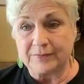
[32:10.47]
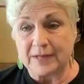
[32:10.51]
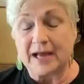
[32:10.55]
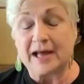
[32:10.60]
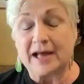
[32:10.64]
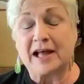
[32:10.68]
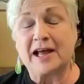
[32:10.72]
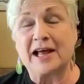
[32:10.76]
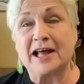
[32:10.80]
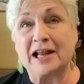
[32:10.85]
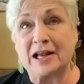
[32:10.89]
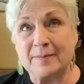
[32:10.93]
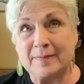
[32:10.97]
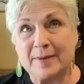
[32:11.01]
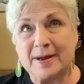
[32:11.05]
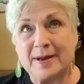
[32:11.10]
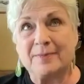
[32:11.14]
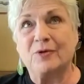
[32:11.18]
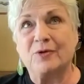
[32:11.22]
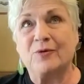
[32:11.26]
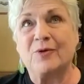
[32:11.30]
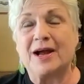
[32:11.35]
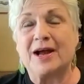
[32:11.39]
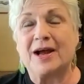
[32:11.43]
uh,
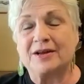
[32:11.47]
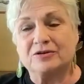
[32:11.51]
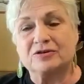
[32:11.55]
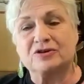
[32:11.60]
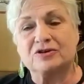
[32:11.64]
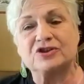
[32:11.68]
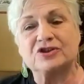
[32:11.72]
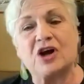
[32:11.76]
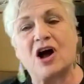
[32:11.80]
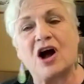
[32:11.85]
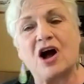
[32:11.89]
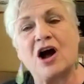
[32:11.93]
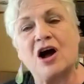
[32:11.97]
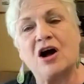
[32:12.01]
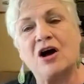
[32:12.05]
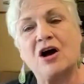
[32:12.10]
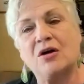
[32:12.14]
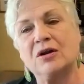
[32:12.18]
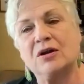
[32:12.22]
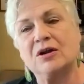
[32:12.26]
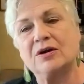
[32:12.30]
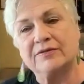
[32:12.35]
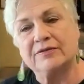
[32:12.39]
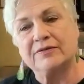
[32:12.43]
Alabama Writers
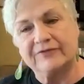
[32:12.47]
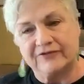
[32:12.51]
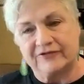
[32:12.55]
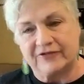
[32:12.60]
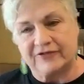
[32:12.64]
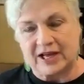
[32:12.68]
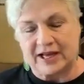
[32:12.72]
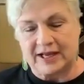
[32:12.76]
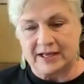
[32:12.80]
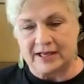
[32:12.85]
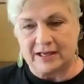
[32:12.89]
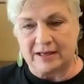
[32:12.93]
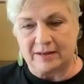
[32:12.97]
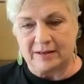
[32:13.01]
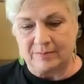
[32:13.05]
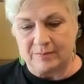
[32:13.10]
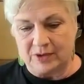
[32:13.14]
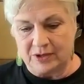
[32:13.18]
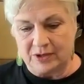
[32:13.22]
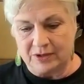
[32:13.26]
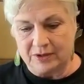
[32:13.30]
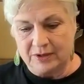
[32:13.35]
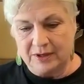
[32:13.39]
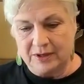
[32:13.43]
Hall of
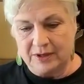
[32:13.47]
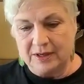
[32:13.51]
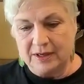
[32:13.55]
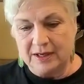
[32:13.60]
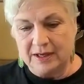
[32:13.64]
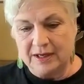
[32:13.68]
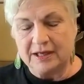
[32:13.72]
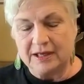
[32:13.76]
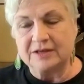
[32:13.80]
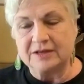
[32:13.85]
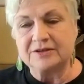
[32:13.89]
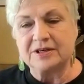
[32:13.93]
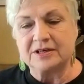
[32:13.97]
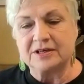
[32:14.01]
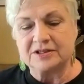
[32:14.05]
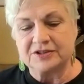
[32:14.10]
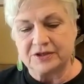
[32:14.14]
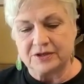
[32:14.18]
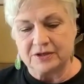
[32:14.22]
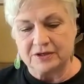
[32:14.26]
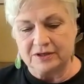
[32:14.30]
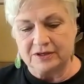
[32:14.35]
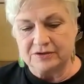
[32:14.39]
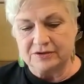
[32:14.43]
Fame in
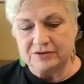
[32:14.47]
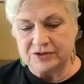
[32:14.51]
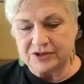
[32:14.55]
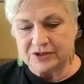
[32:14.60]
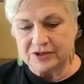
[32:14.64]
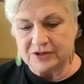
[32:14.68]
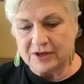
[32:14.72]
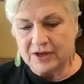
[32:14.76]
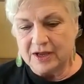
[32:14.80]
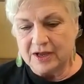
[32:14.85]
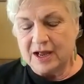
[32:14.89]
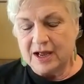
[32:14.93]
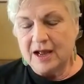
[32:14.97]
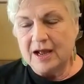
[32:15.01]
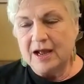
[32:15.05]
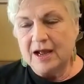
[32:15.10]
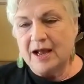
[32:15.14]
Tuscaloosa.